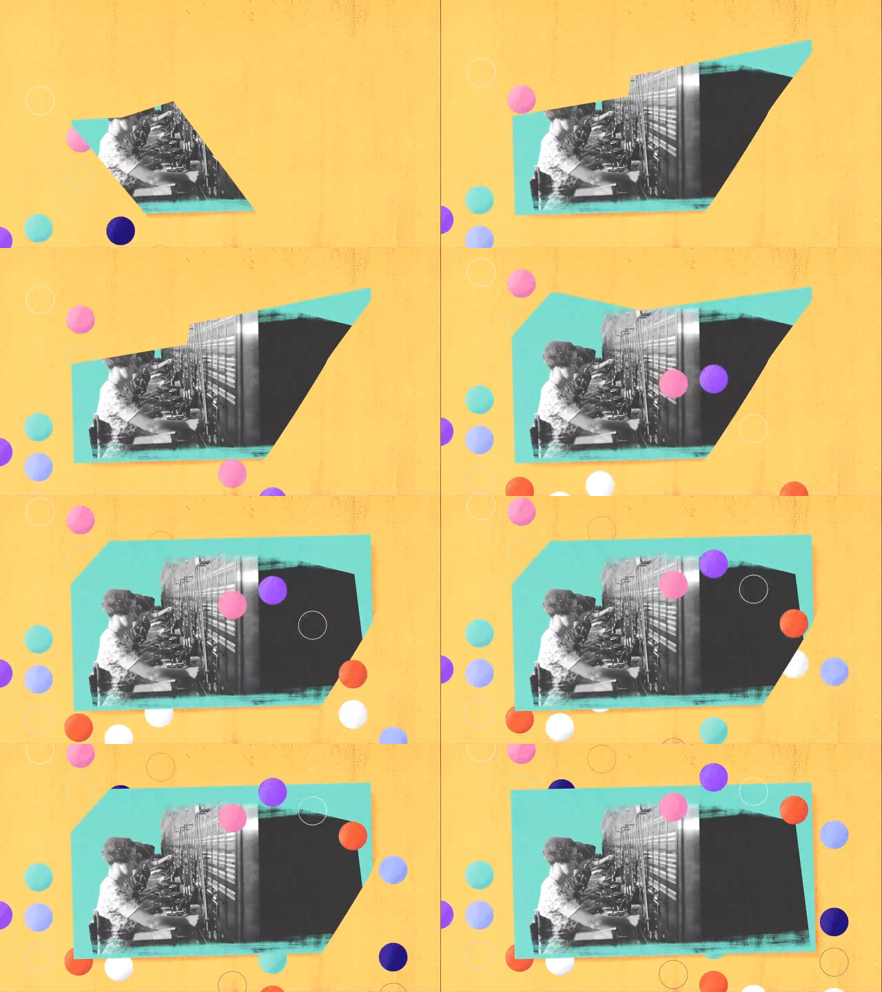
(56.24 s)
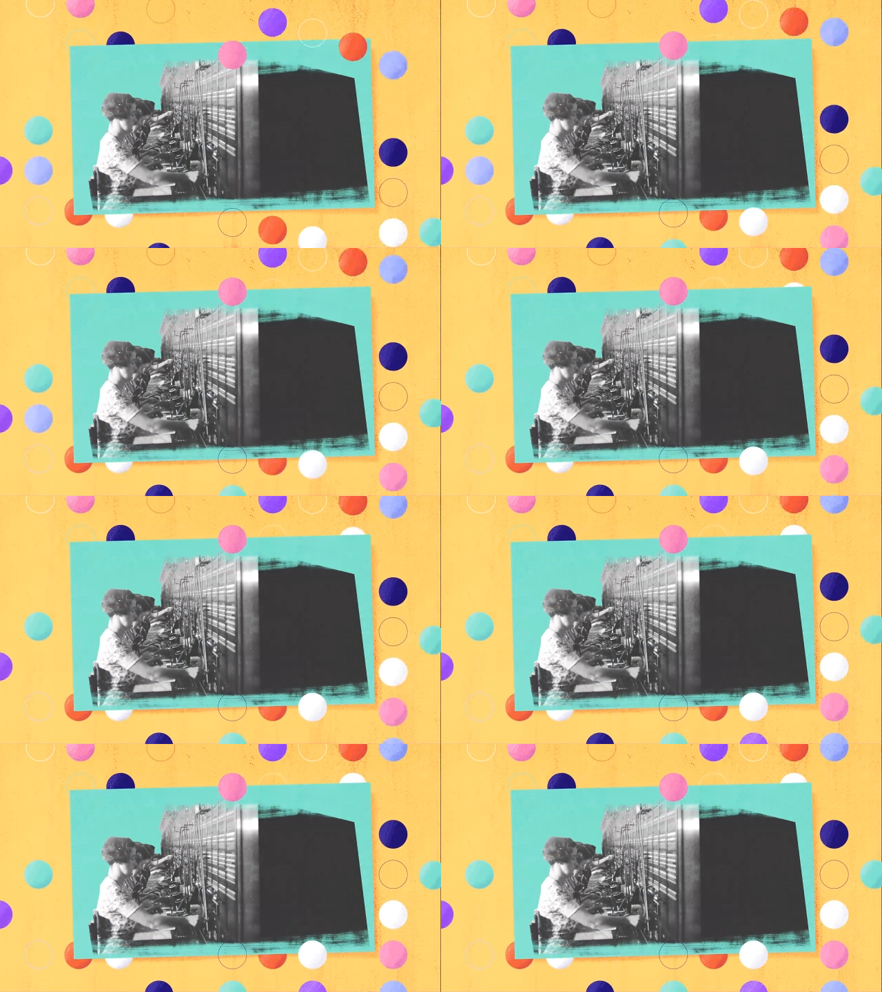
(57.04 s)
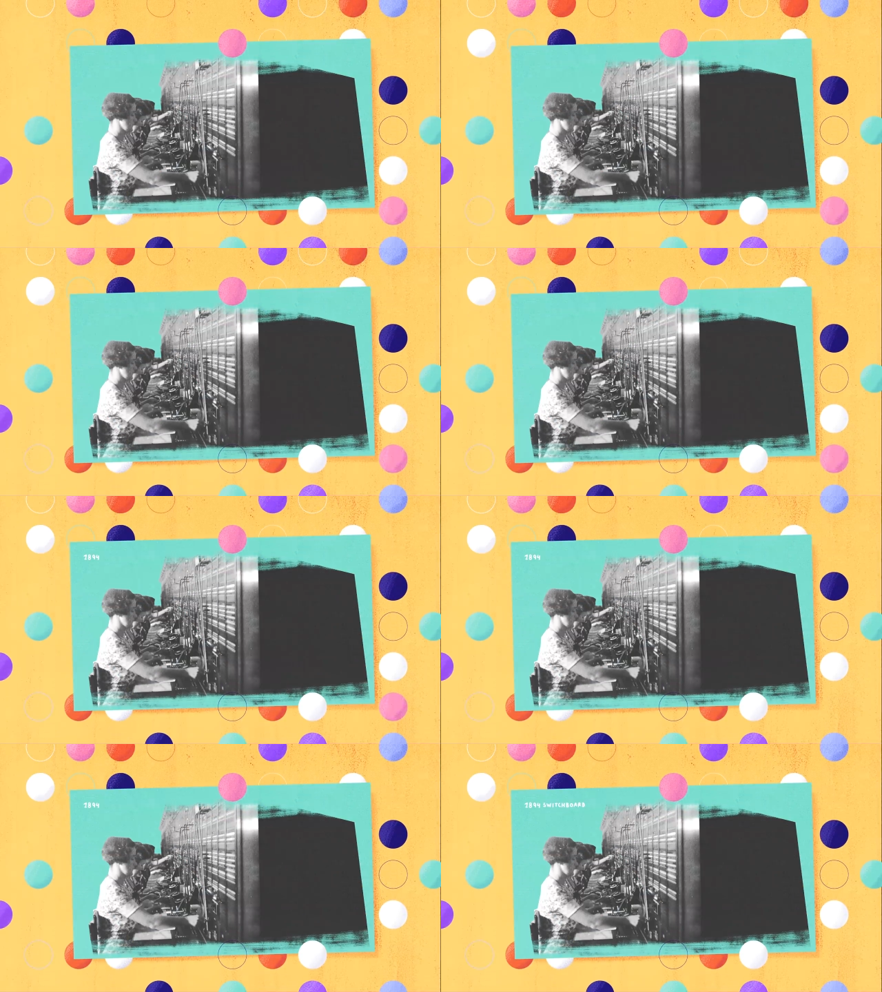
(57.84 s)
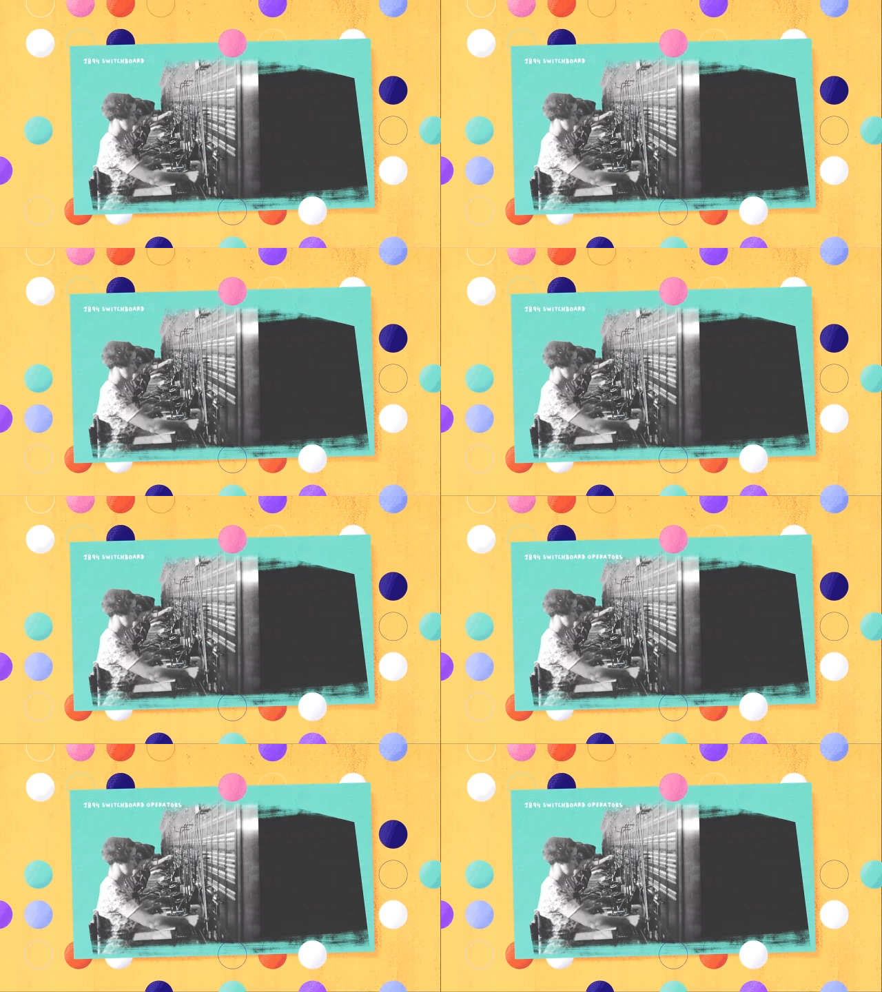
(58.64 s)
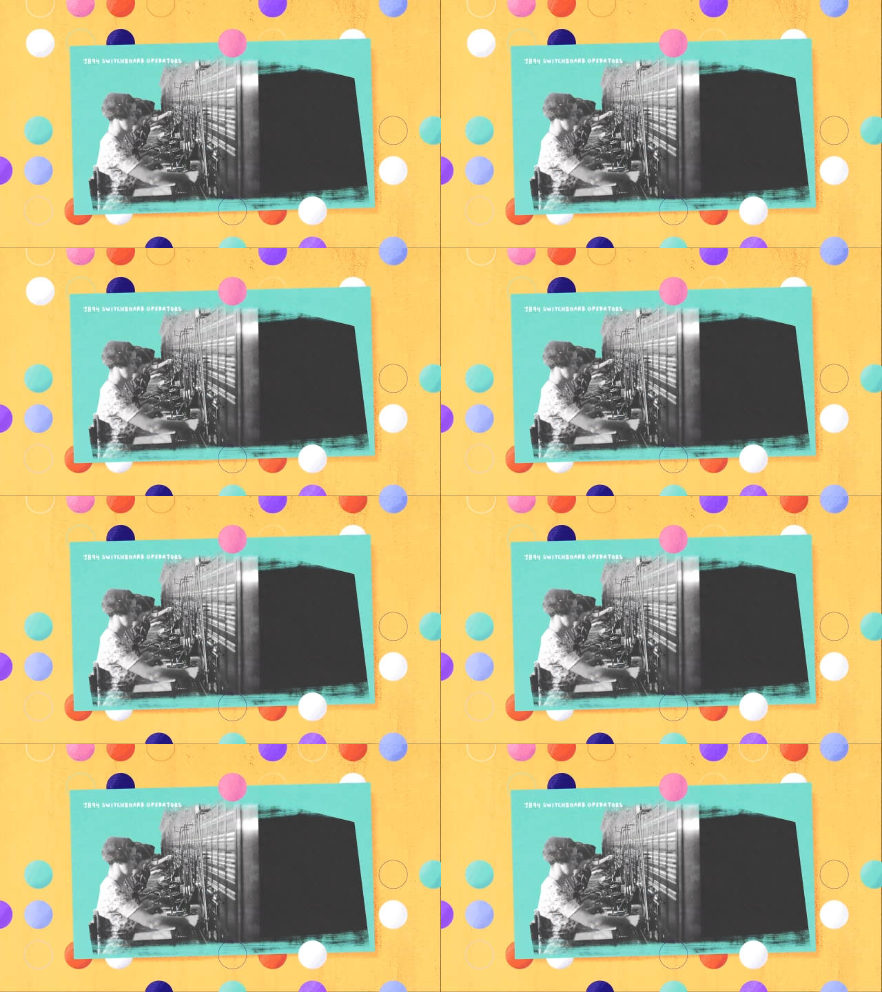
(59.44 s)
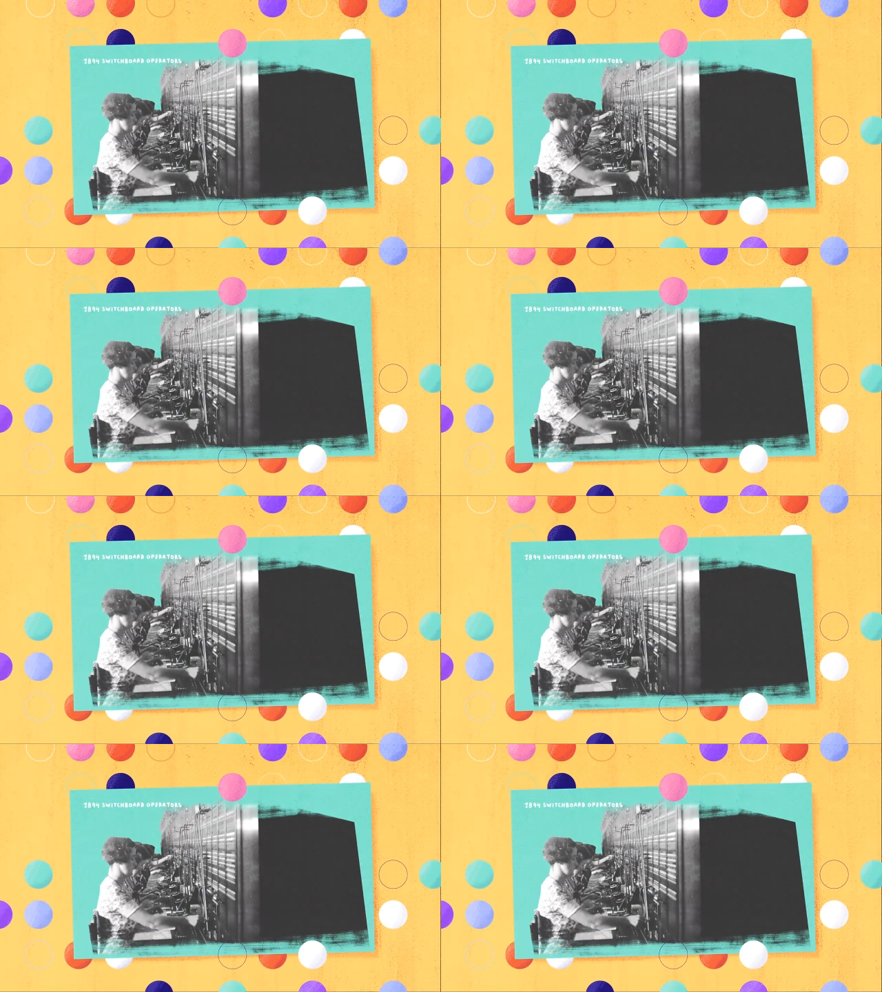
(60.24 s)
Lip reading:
No face is visible, so there are no lips to read.